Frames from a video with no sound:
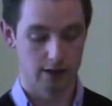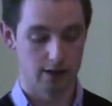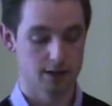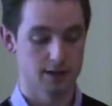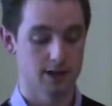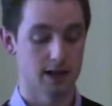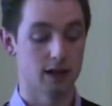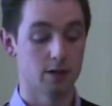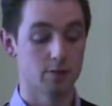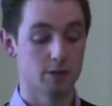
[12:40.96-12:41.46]

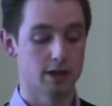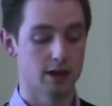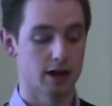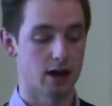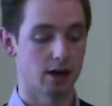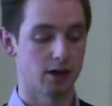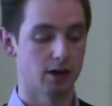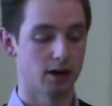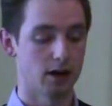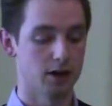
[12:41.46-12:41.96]
settlement
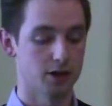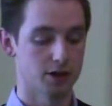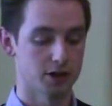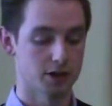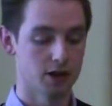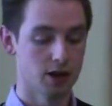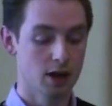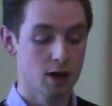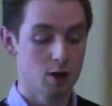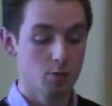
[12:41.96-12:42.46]

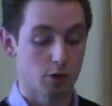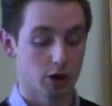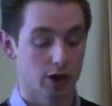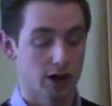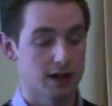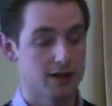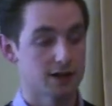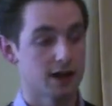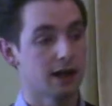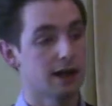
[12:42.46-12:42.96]
archaeology, but it
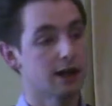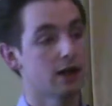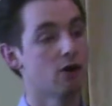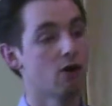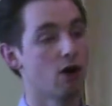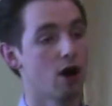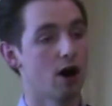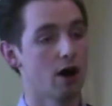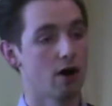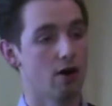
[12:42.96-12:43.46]
has a
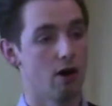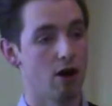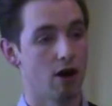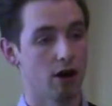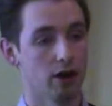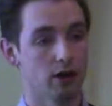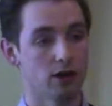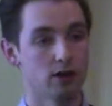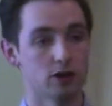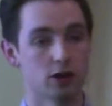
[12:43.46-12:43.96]
clear
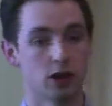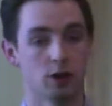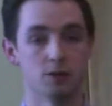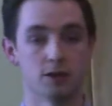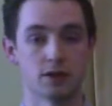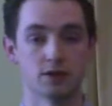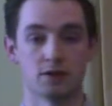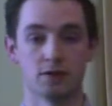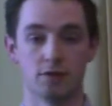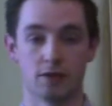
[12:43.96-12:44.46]
hierarchy in
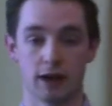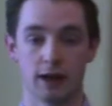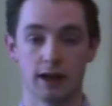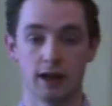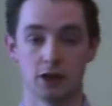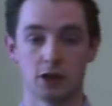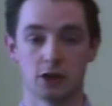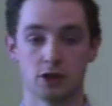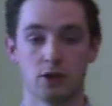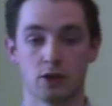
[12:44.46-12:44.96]
terms of the
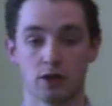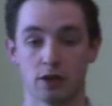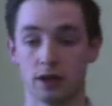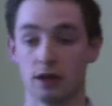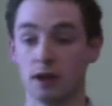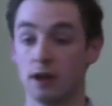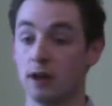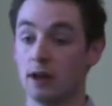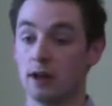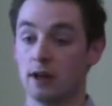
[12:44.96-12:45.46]
vallation or
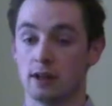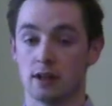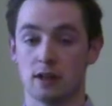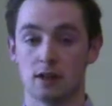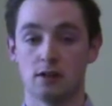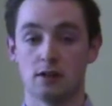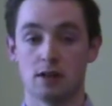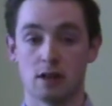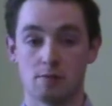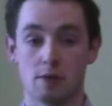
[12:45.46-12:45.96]

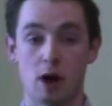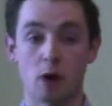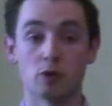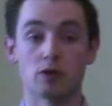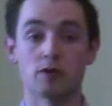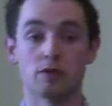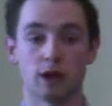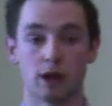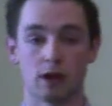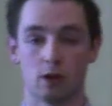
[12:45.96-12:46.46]
the
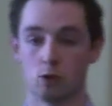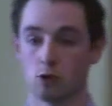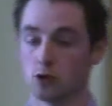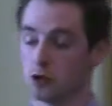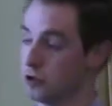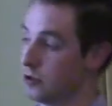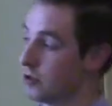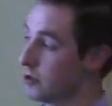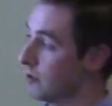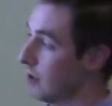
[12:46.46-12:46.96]
amount of
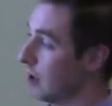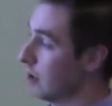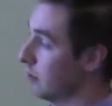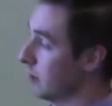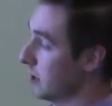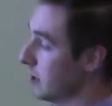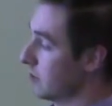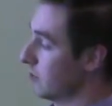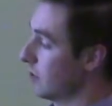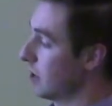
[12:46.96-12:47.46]
enclosures around
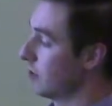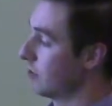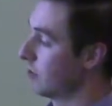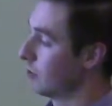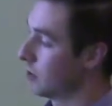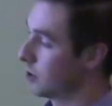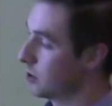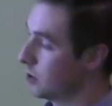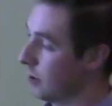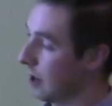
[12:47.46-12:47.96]
these ring forts.